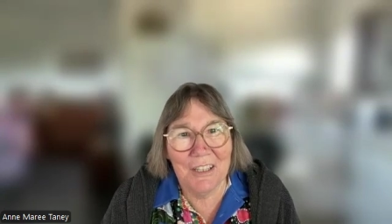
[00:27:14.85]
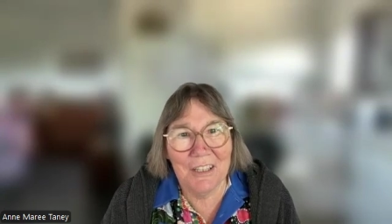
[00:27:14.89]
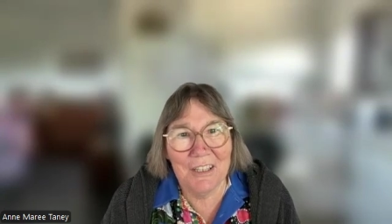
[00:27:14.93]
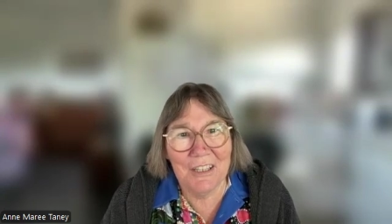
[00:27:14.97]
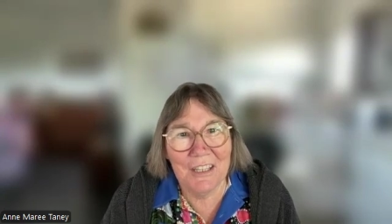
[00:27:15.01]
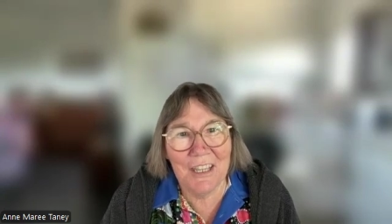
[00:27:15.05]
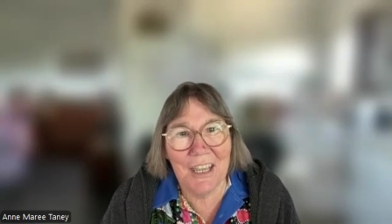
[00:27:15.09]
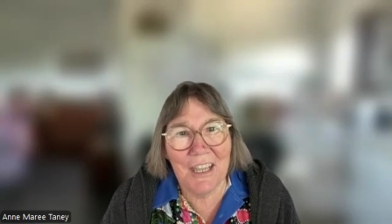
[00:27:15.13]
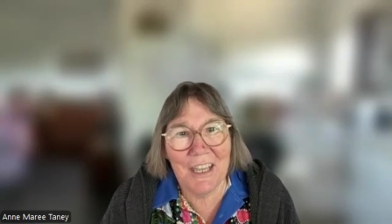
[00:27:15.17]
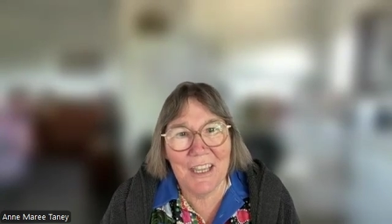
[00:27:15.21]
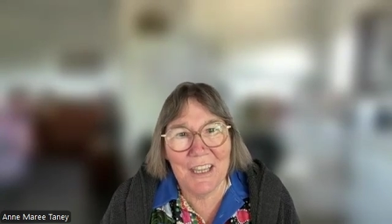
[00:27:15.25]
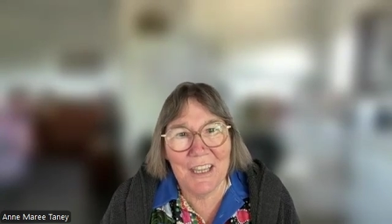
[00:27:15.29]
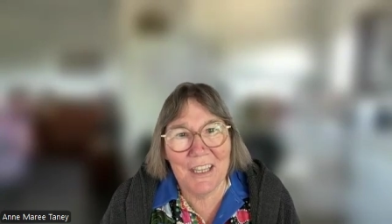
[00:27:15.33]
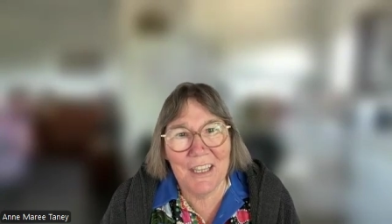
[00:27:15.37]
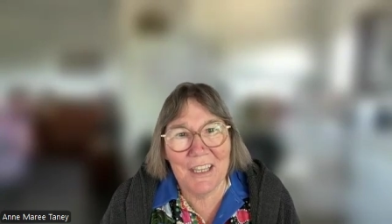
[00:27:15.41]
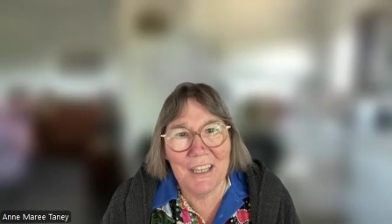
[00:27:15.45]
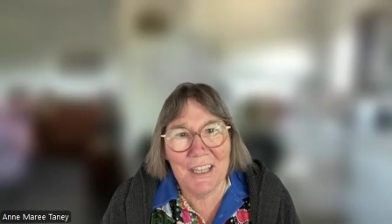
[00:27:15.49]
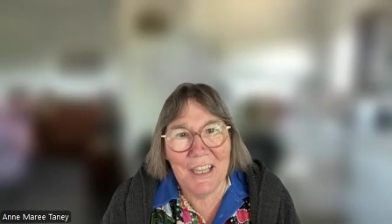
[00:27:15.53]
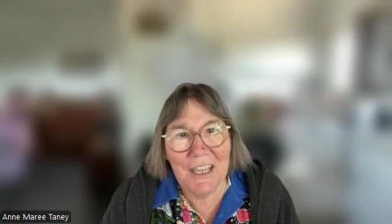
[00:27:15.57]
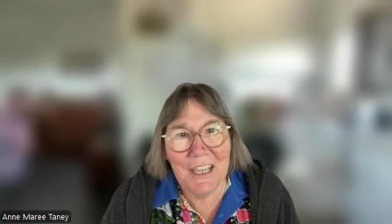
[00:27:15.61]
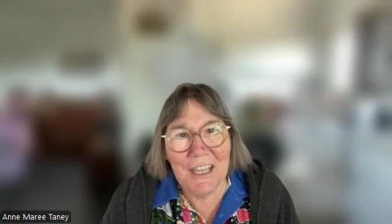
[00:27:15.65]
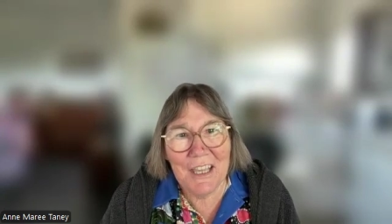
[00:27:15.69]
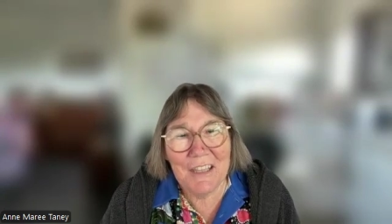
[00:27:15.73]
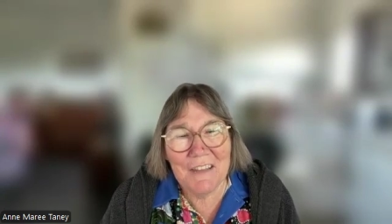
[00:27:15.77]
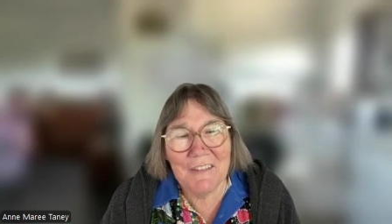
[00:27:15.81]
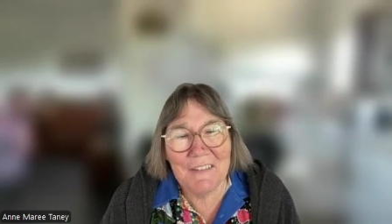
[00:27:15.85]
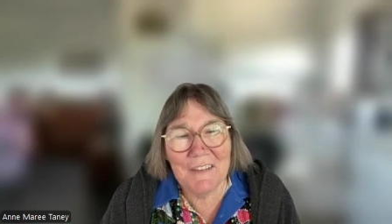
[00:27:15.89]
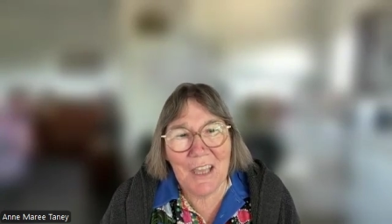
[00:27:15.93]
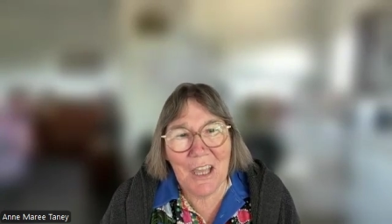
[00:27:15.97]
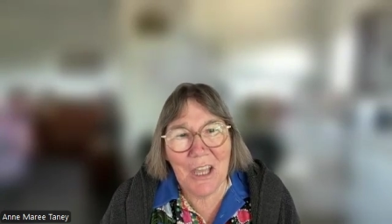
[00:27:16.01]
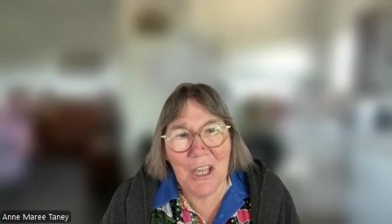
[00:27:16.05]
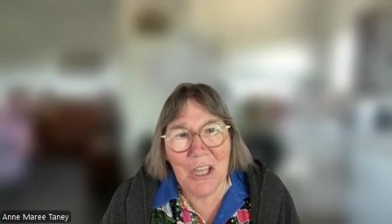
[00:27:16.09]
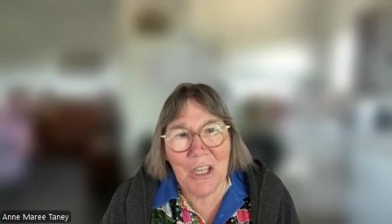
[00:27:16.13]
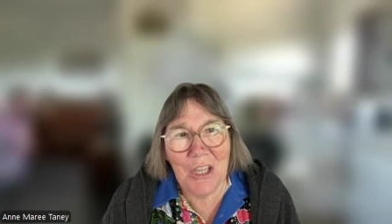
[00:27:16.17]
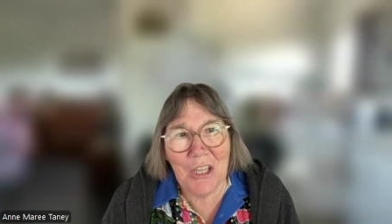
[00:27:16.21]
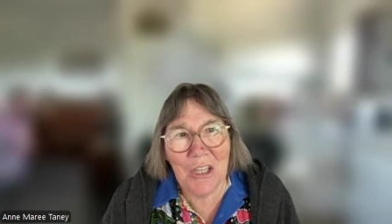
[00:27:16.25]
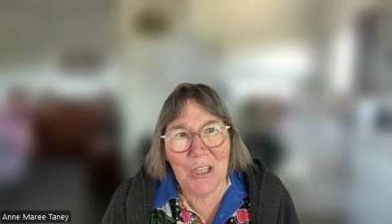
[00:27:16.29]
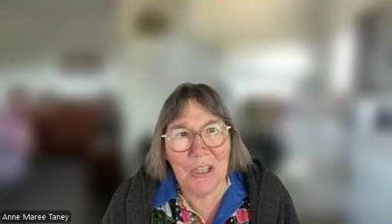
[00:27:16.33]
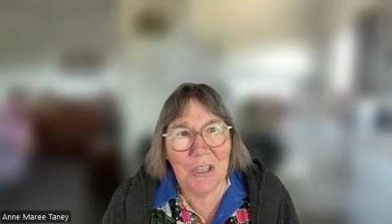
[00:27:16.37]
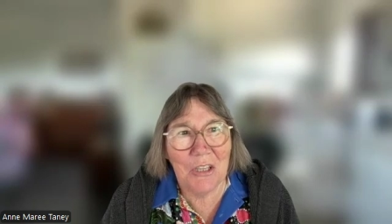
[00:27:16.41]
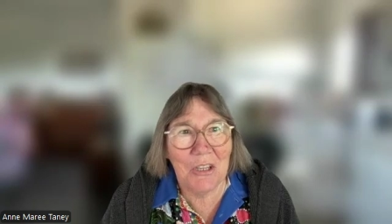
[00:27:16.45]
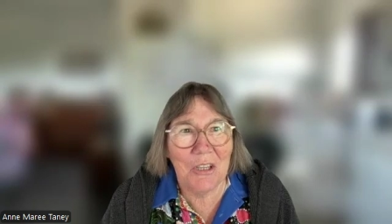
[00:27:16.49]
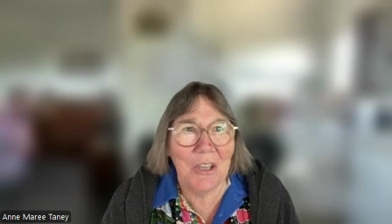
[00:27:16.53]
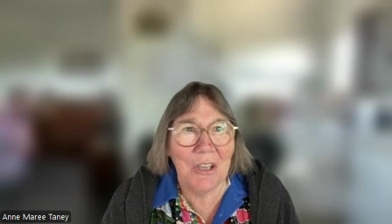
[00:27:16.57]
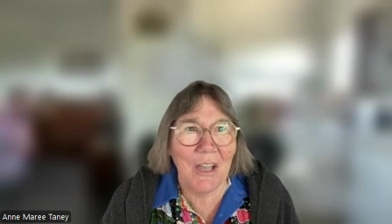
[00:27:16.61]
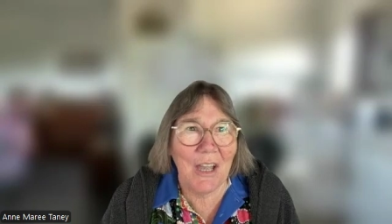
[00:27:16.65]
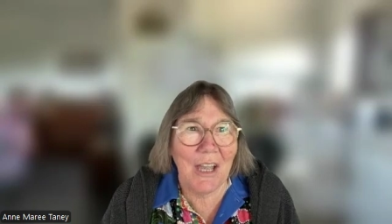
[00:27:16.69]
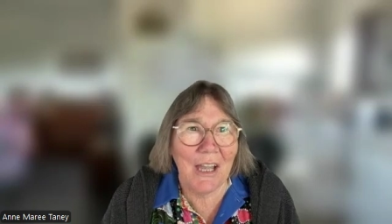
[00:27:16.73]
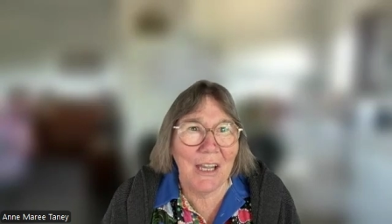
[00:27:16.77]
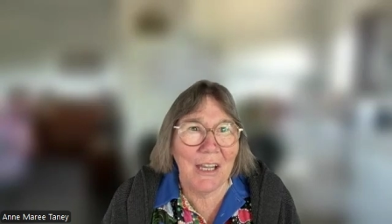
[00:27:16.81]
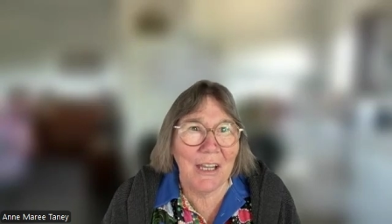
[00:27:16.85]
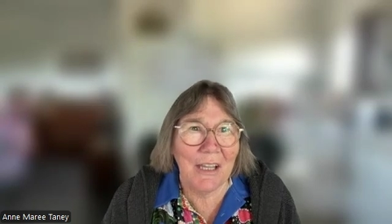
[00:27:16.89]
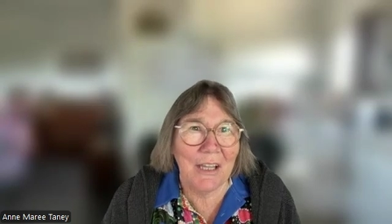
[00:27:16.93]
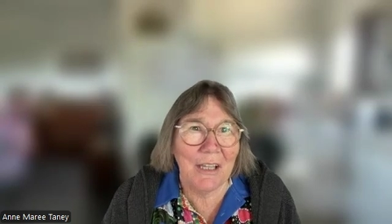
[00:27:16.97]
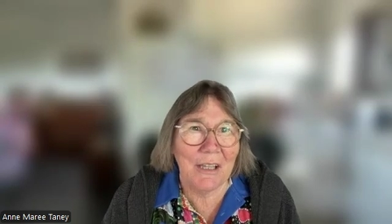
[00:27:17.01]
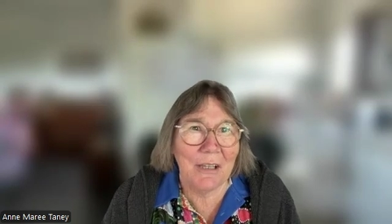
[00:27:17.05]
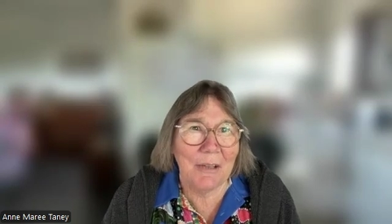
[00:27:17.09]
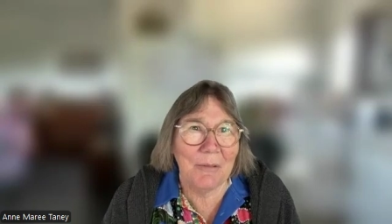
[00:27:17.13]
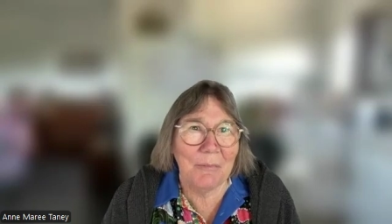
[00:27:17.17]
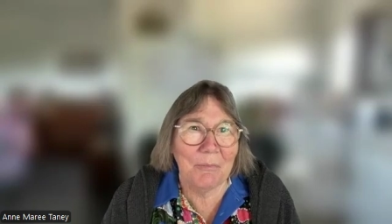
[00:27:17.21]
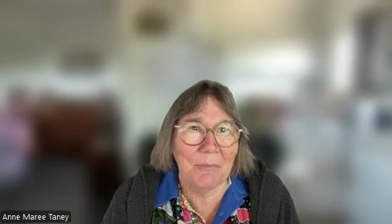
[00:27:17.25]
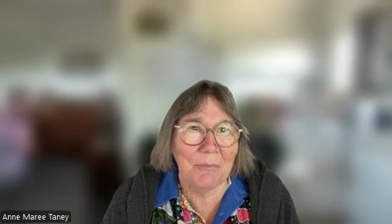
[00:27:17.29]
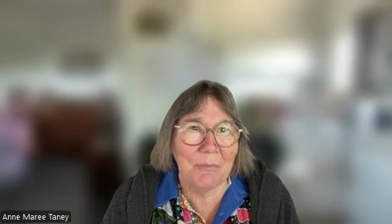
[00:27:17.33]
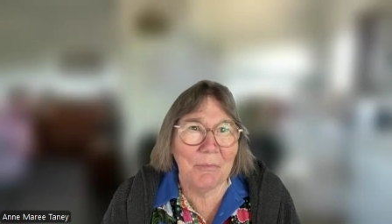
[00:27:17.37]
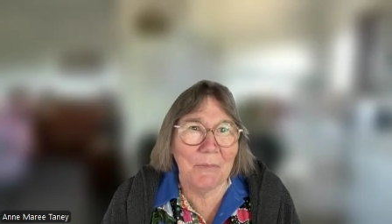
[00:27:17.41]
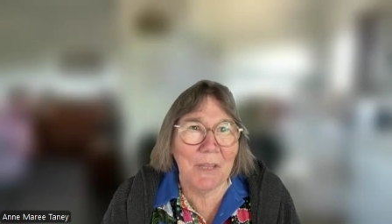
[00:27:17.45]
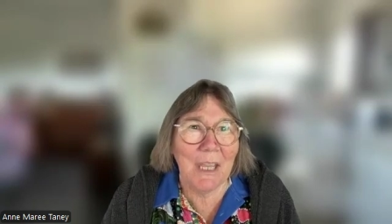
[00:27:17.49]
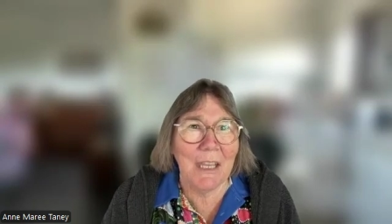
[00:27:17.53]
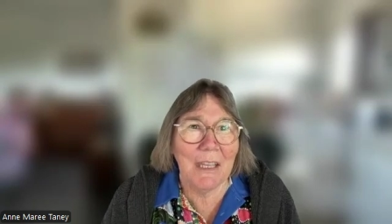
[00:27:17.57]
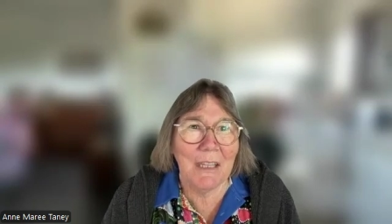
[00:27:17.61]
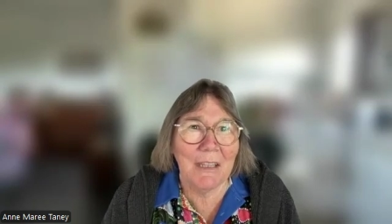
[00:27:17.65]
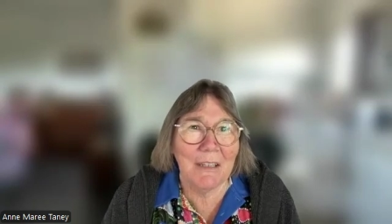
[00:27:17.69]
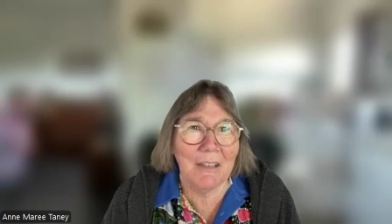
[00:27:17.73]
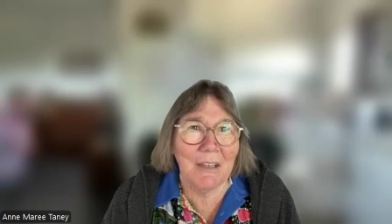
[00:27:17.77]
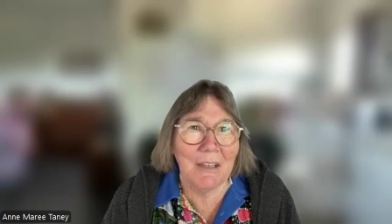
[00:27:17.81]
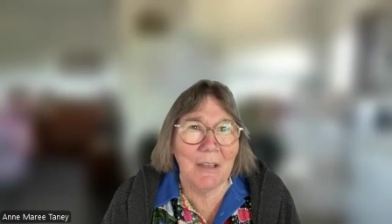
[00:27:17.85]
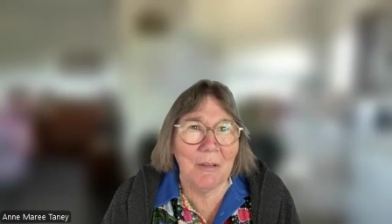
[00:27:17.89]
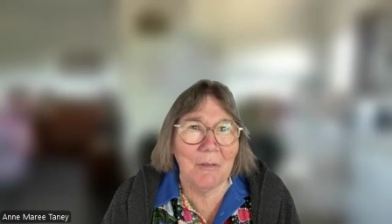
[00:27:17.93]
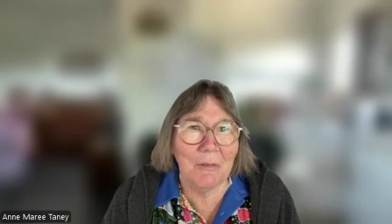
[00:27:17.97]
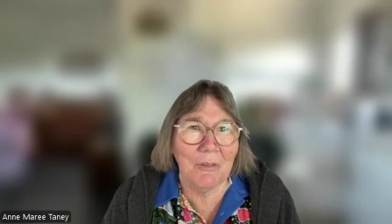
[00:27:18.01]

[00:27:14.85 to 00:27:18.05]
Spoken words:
Yeah. So it